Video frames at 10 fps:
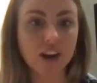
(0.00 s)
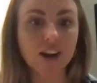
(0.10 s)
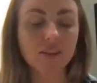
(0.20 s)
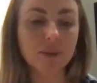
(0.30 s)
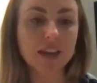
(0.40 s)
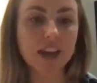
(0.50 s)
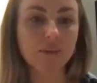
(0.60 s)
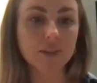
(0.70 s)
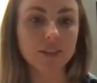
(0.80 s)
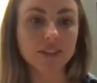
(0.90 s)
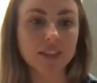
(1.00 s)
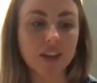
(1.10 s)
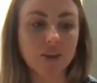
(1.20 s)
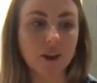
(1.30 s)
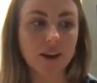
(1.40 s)
And it became this
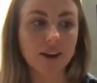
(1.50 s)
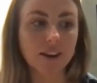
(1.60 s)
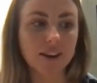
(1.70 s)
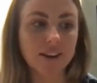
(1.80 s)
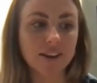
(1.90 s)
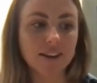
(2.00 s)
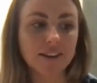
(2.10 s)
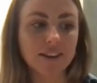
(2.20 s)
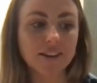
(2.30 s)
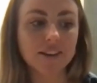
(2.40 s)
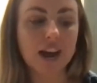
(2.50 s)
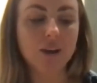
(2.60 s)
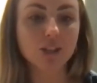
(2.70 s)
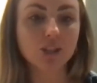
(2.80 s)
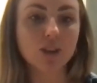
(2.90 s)
thing where I
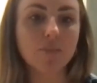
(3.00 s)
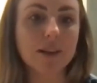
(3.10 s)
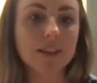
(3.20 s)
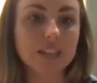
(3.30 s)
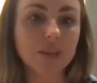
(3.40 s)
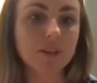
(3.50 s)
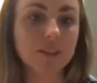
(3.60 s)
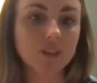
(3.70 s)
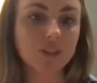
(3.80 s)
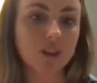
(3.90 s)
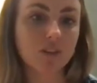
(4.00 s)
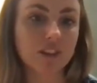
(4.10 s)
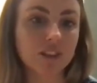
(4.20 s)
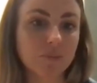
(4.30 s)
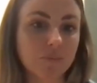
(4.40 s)
was doing my team a
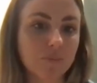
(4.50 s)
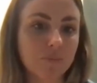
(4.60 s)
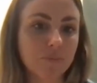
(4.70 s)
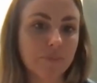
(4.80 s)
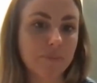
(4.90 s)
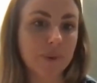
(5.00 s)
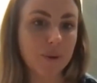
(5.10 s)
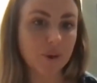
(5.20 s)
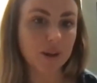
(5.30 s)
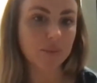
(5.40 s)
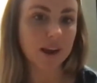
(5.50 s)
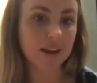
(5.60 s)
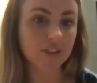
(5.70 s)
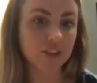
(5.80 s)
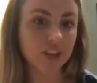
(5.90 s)
disservice by working
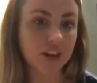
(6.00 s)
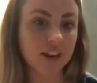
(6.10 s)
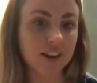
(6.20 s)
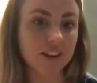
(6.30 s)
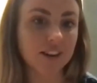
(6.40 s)
behind the chair.